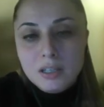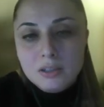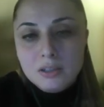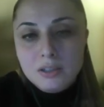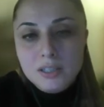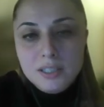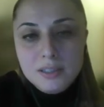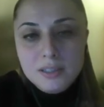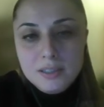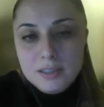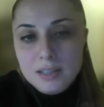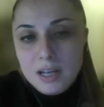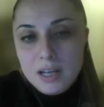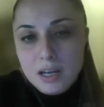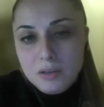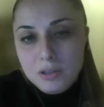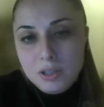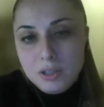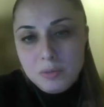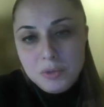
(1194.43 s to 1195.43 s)
So this is
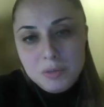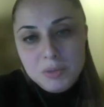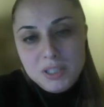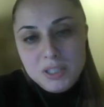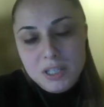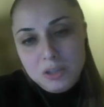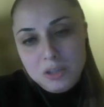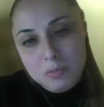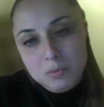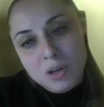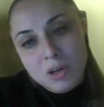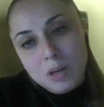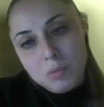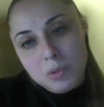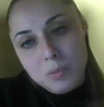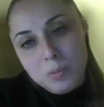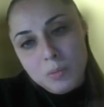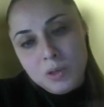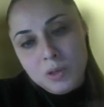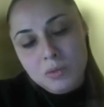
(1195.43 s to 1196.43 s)
now the optimization
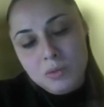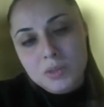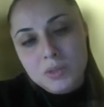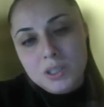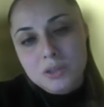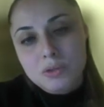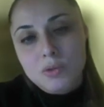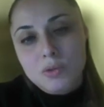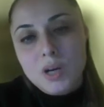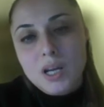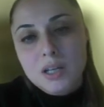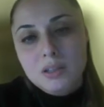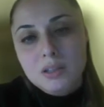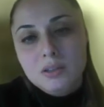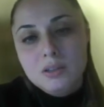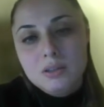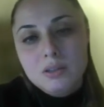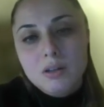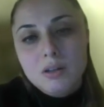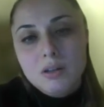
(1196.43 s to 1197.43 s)
problem we're trying
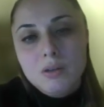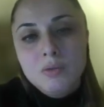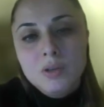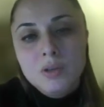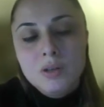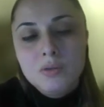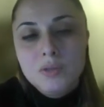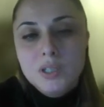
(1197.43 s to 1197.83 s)
to solve.